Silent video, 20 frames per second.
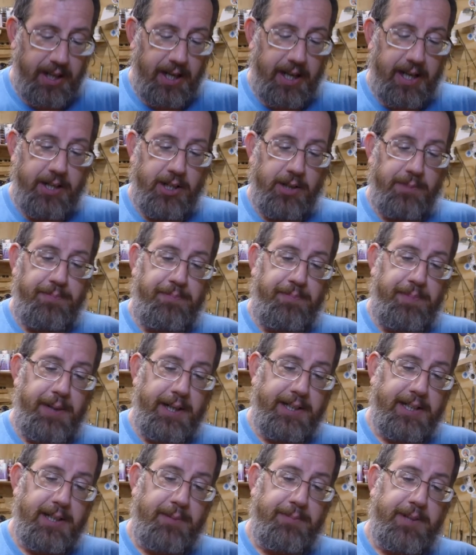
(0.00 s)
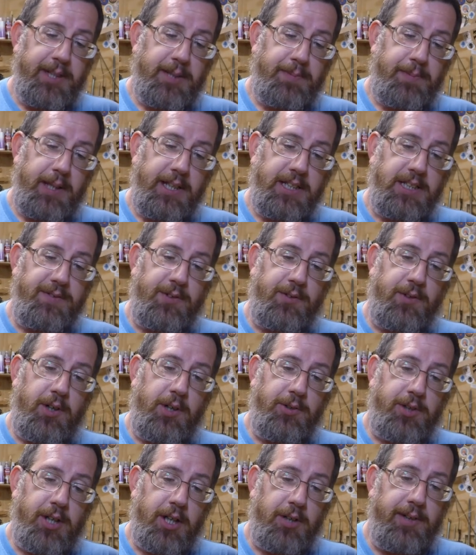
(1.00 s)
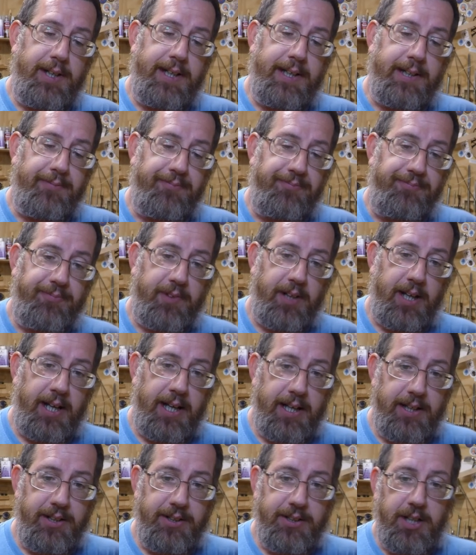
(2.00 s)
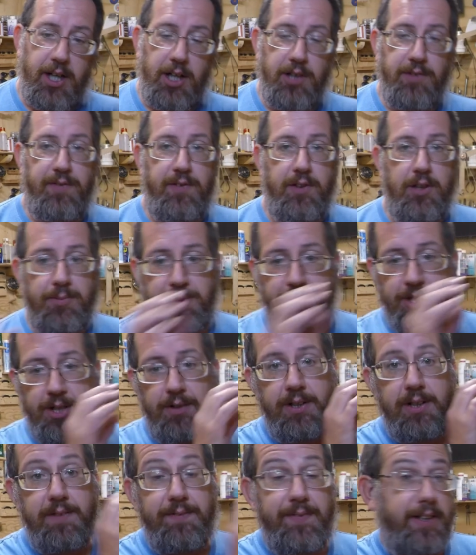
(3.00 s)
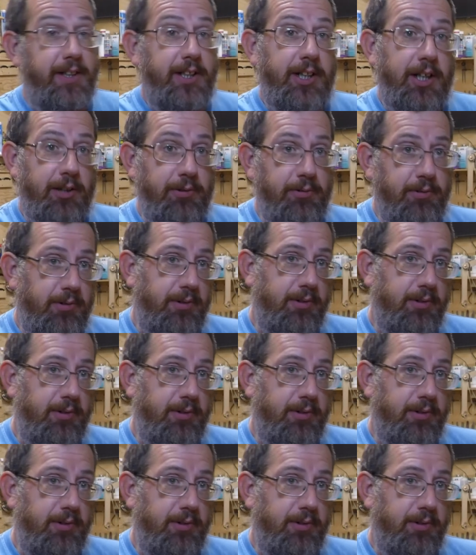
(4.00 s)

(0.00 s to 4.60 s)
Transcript: And I picked up this piece of Oroco here. And hopefully I'm showing a video